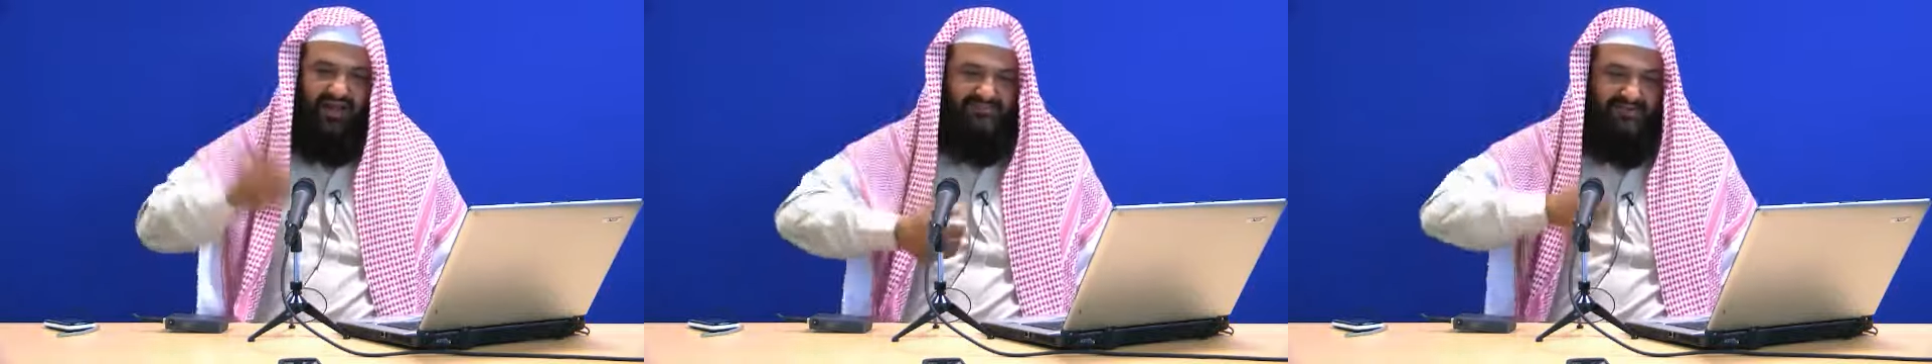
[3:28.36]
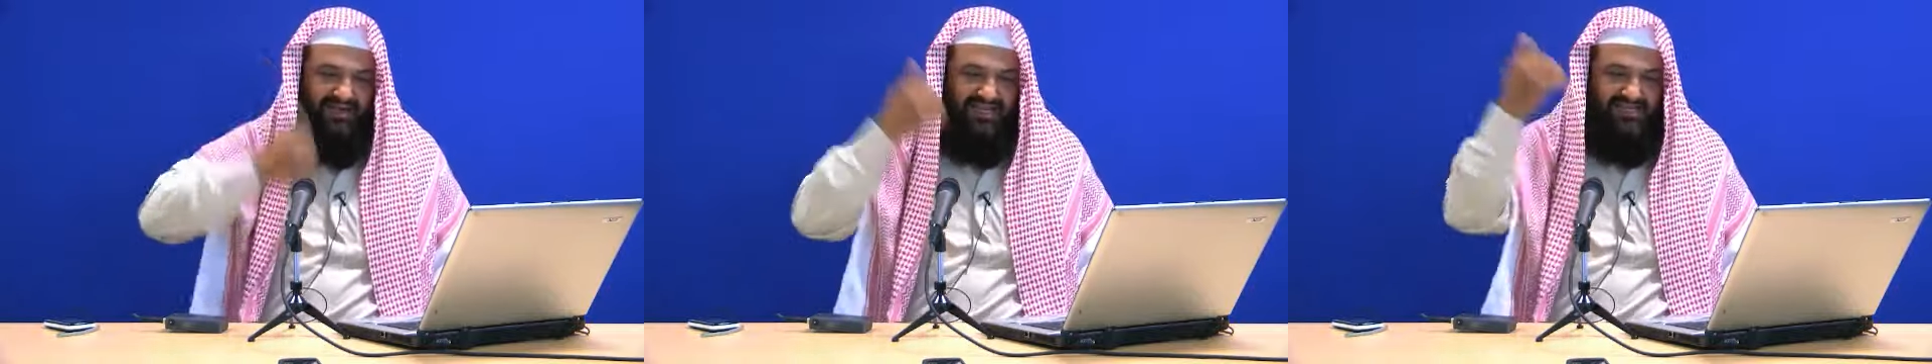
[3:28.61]

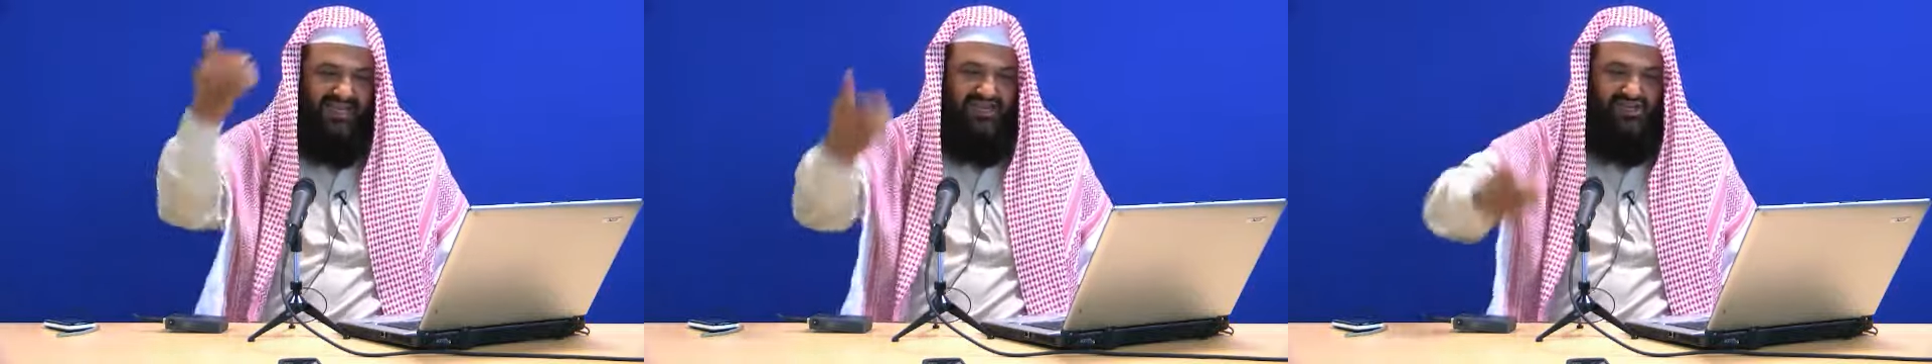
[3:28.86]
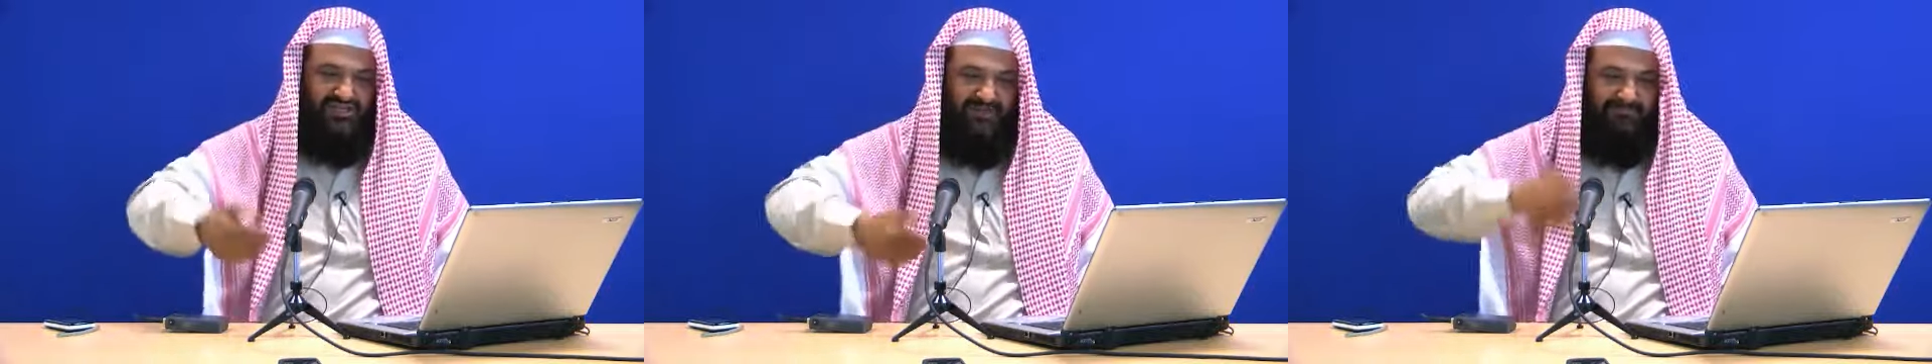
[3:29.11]
as many
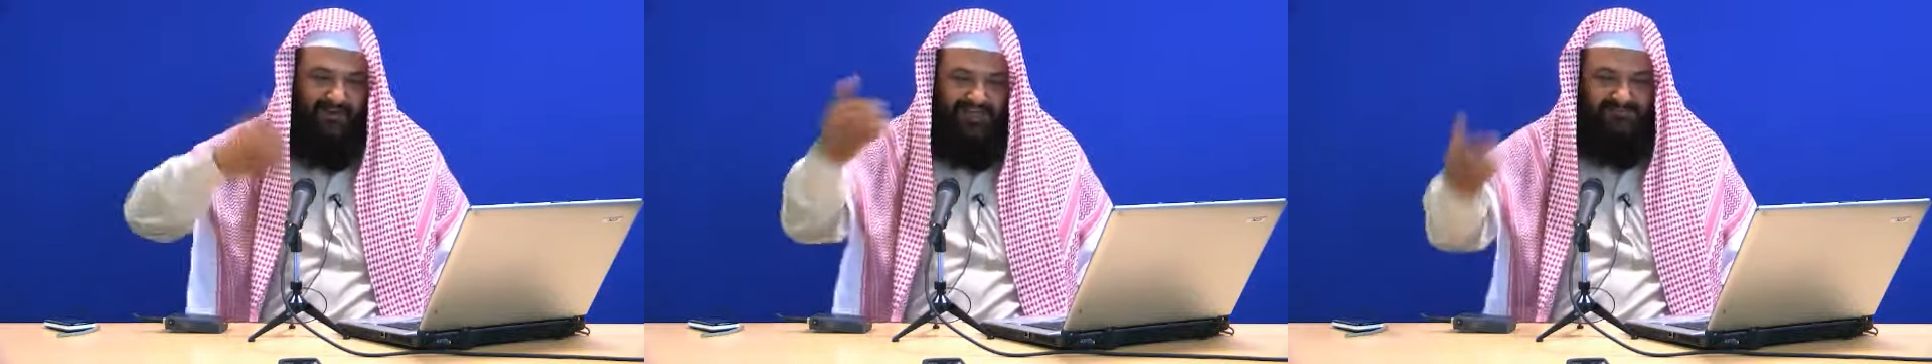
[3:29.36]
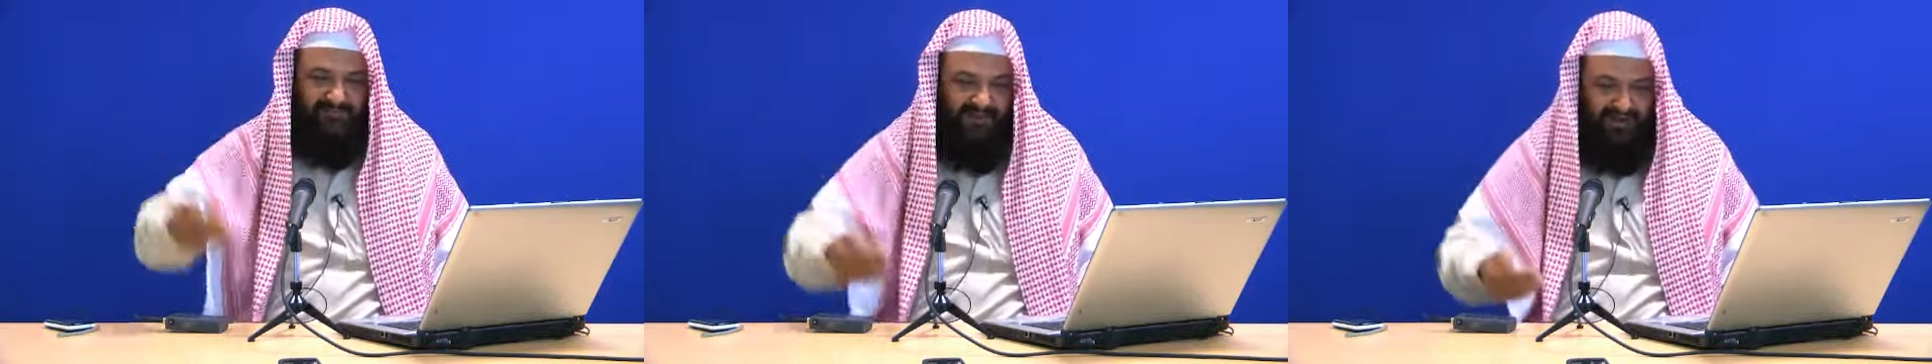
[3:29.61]
angels they
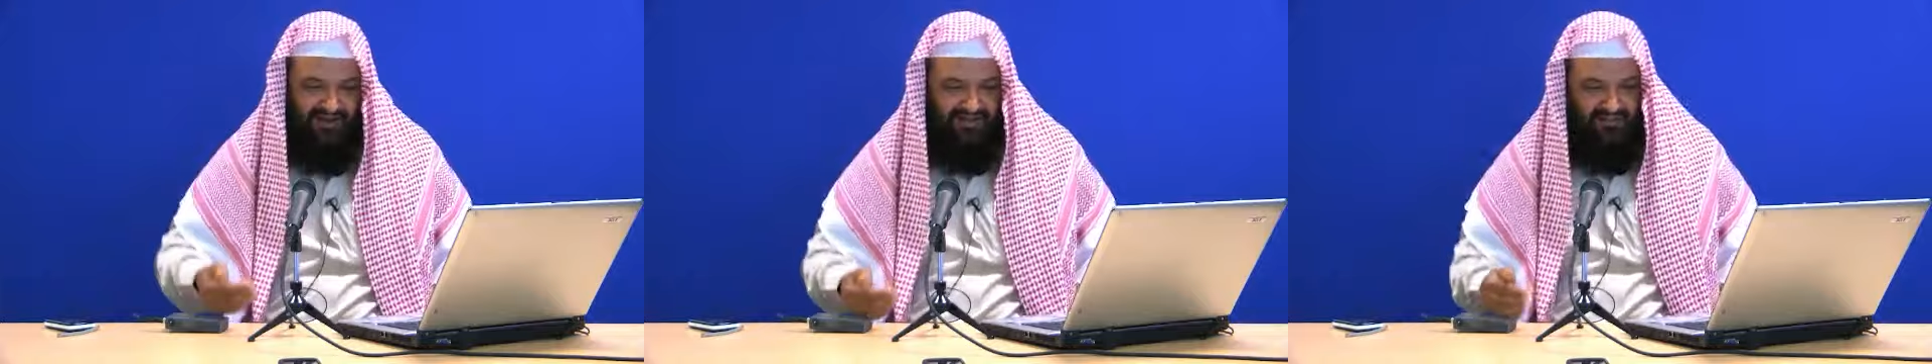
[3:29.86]
pass by,